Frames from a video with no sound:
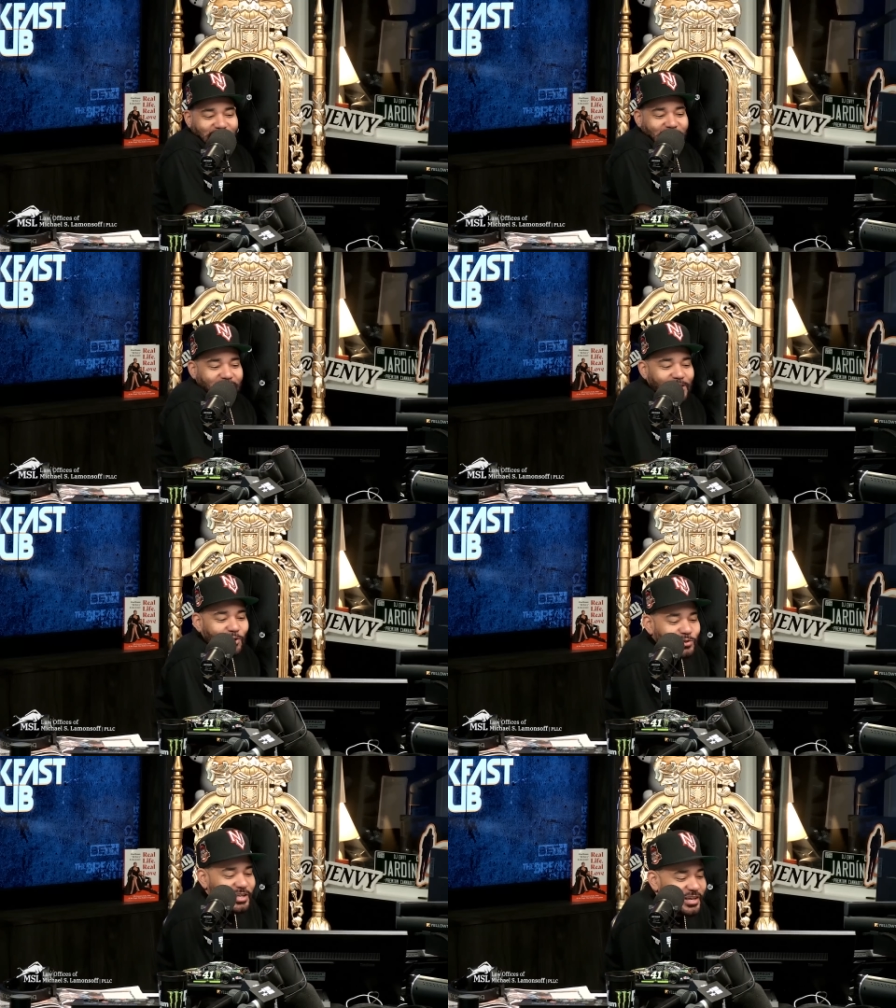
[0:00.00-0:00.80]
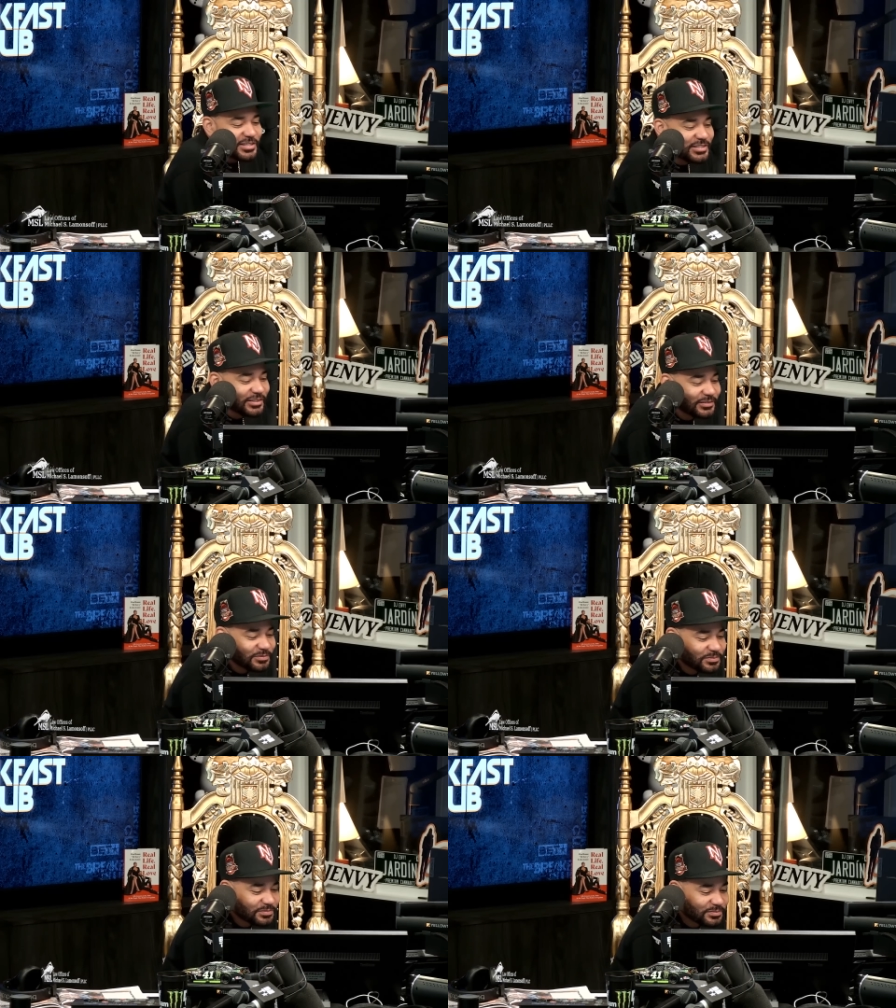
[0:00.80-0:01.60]
Hello, who's this?
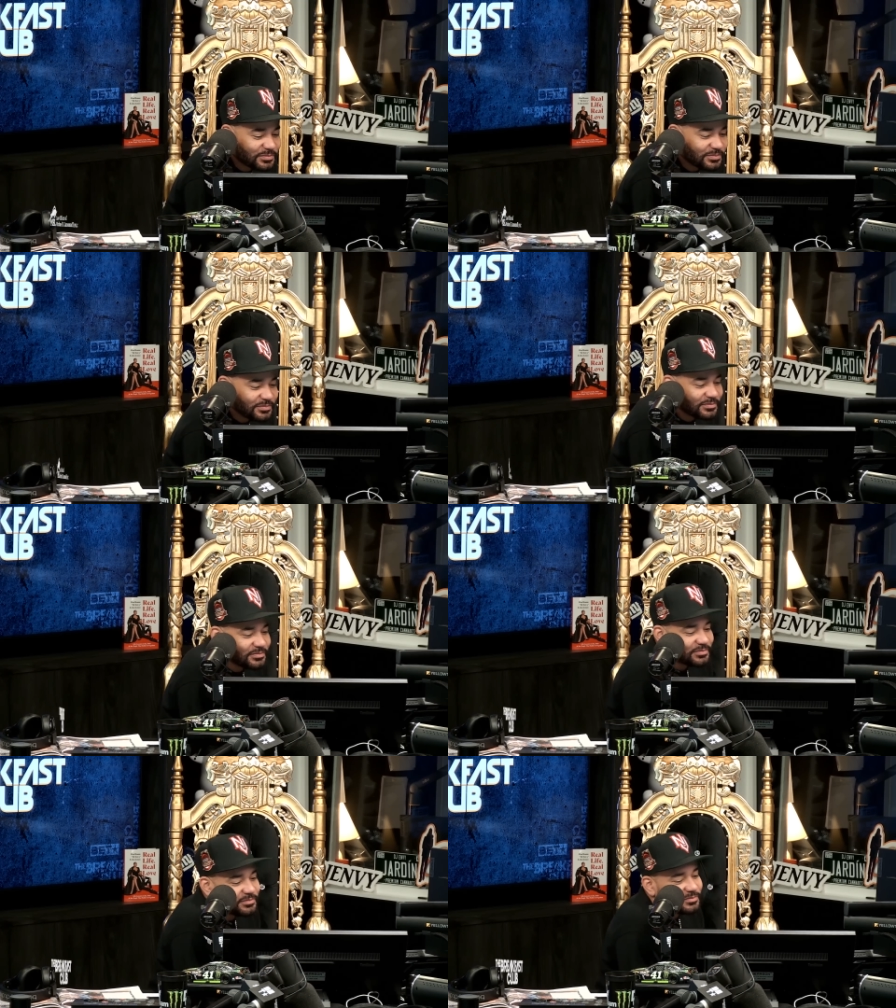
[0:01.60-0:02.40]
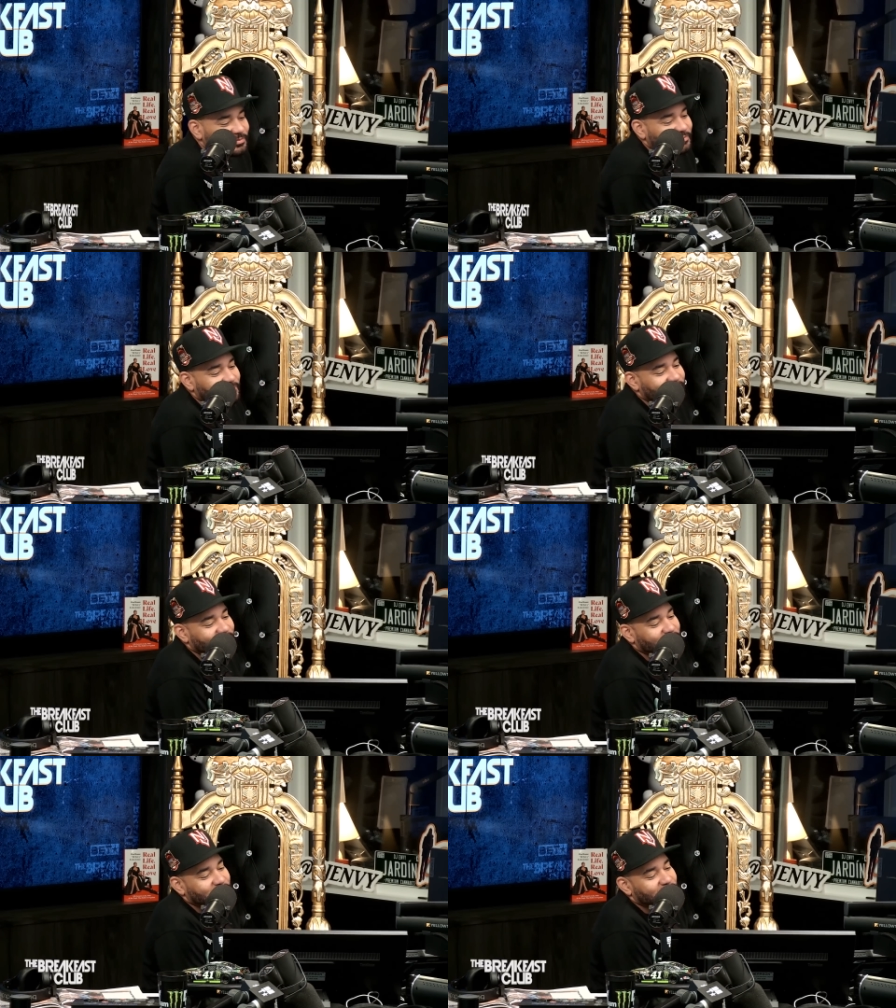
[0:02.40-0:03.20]
Good morning.
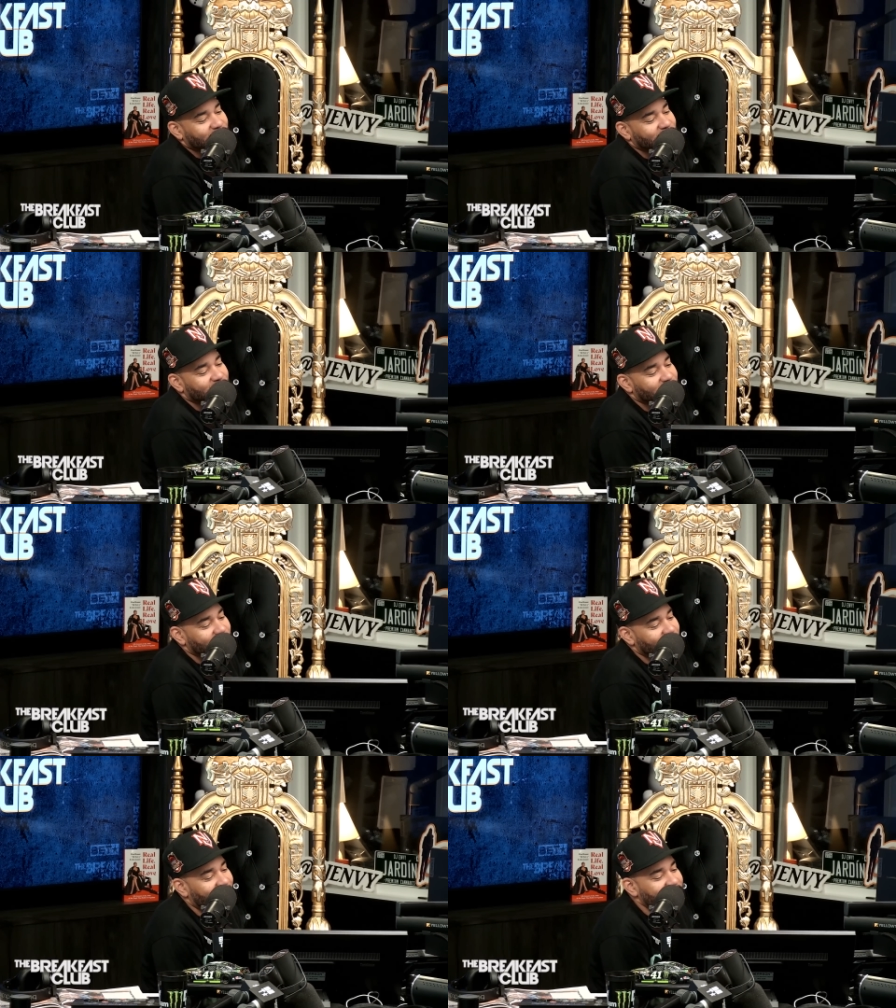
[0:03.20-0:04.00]
This is Tiffany. Hey, hey